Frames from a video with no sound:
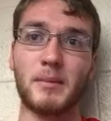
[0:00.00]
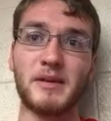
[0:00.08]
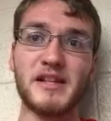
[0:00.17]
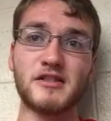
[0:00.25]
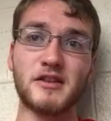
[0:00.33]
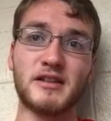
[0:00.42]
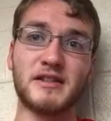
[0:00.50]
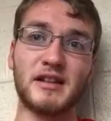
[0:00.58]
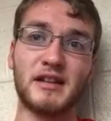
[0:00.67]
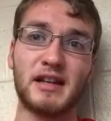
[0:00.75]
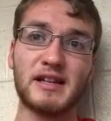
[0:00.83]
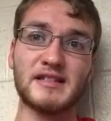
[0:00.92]
please look at the
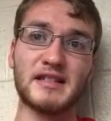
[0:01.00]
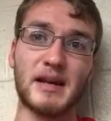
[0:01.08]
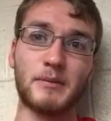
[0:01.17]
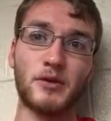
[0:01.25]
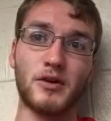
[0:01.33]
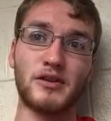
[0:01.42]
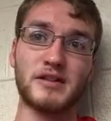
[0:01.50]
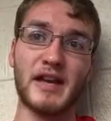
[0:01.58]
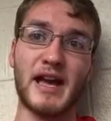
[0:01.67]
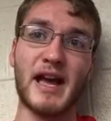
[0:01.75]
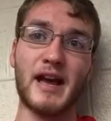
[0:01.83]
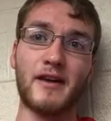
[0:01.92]
links that I'm going to
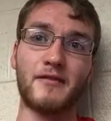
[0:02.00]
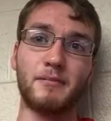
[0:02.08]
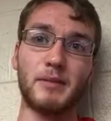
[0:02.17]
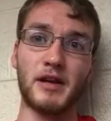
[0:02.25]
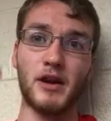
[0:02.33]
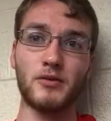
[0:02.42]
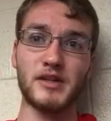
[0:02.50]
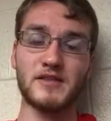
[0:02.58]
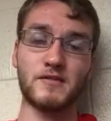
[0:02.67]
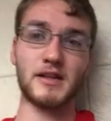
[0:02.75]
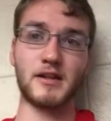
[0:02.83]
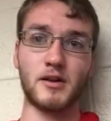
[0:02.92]
have below
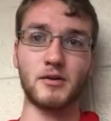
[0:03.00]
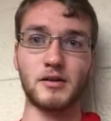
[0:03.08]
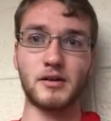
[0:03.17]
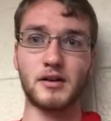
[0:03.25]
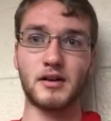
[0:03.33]
this video.